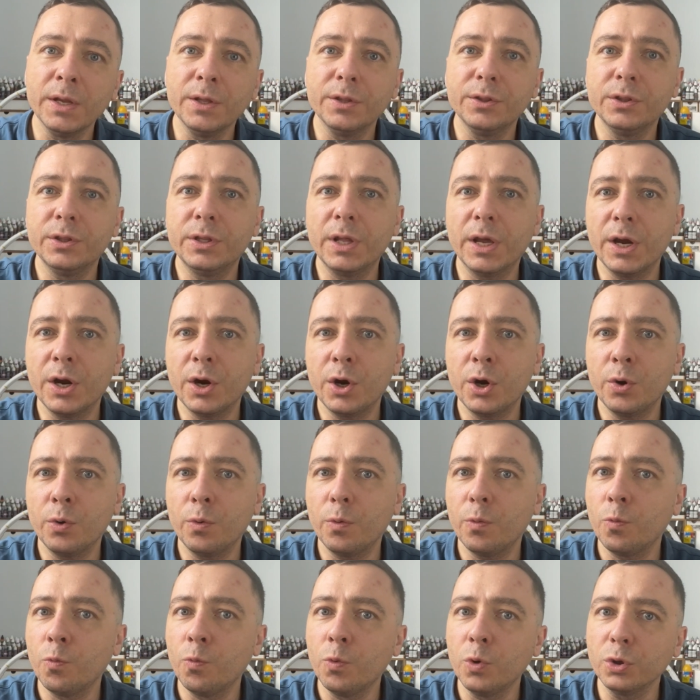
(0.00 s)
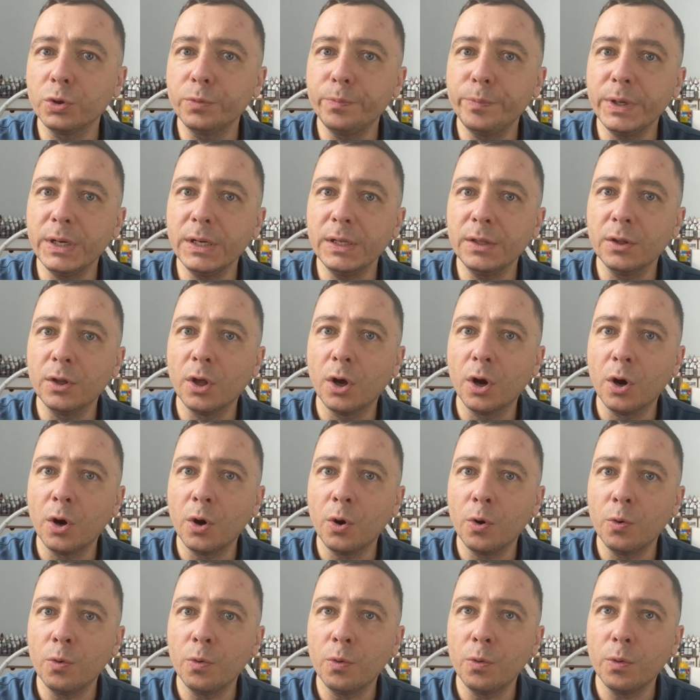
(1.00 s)
there would be
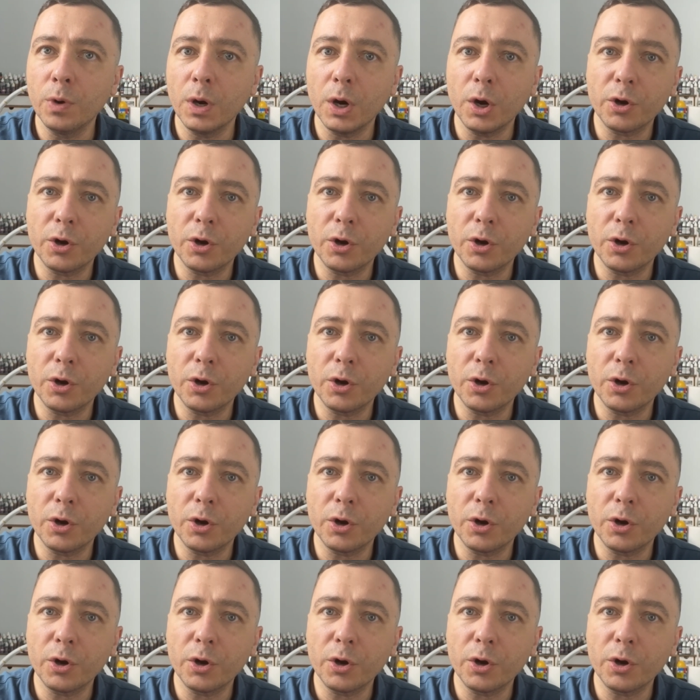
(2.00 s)
no